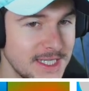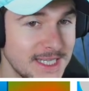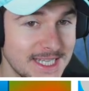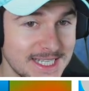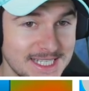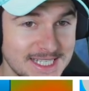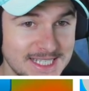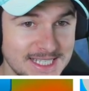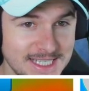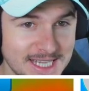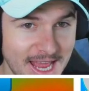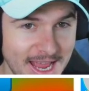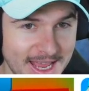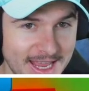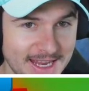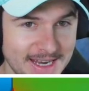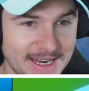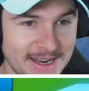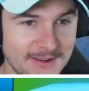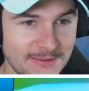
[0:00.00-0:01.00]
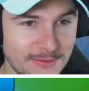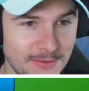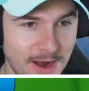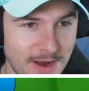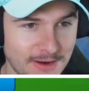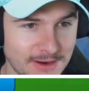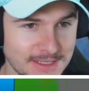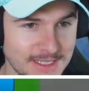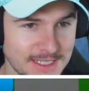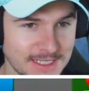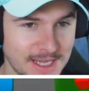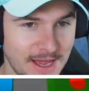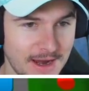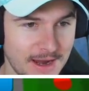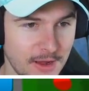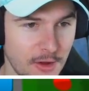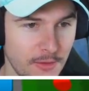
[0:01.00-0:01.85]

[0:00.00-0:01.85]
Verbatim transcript: the second rarest exotic.